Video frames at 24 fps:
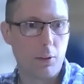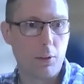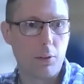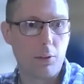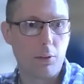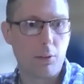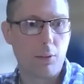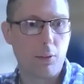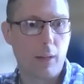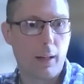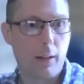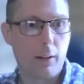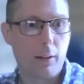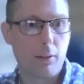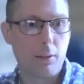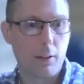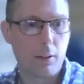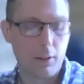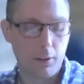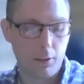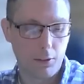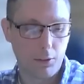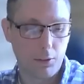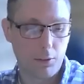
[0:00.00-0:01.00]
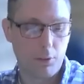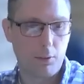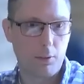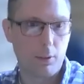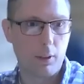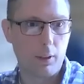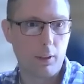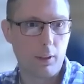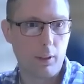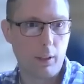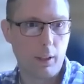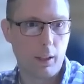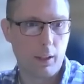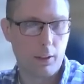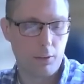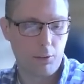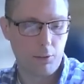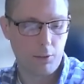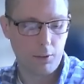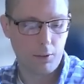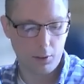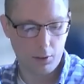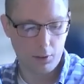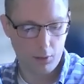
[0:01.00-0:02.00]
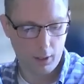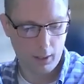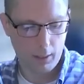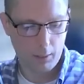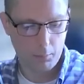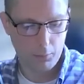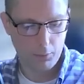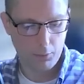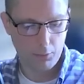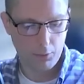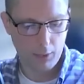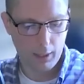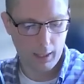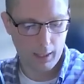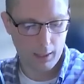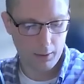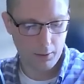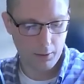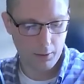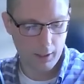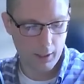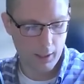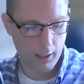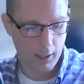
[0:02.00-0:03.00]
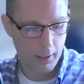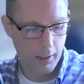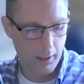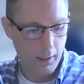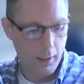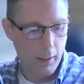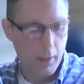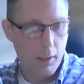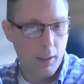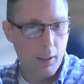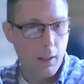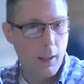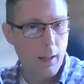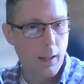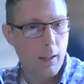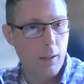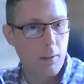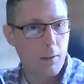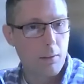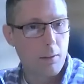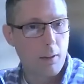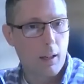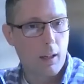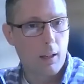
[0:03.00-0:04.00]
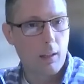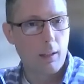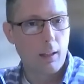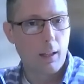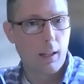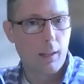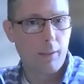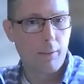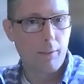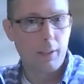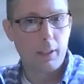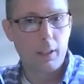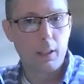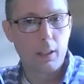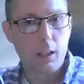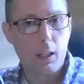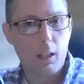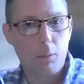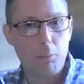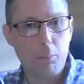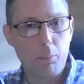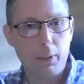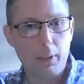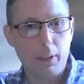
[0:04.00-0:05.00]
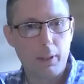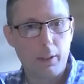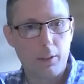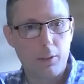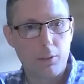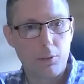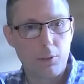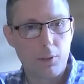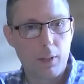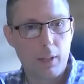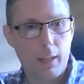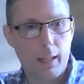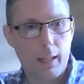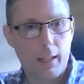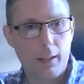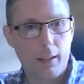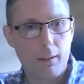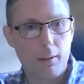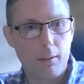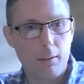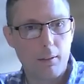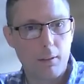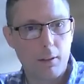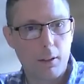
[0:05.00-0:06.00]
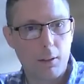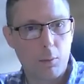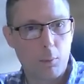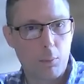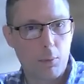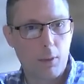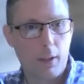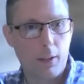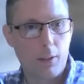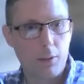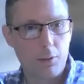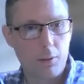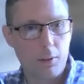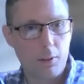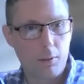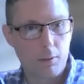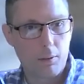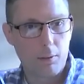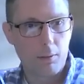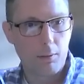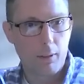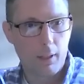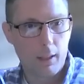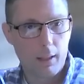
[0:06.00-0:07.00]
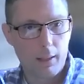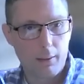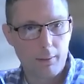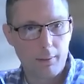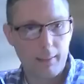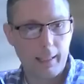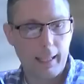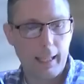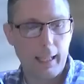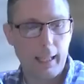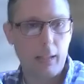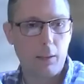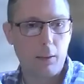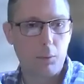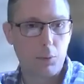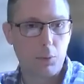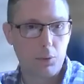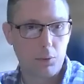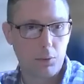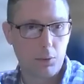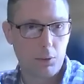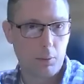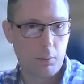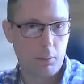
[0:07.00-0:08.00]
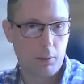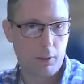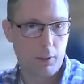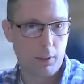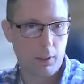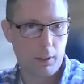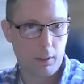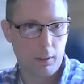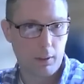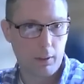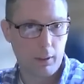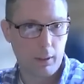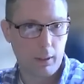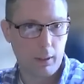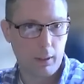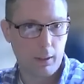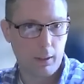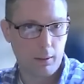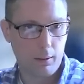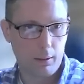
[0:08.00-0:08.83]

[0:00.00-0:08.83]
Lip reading: this sector, just the ESG type of sector. And a lot of the companies that the president names, and some of the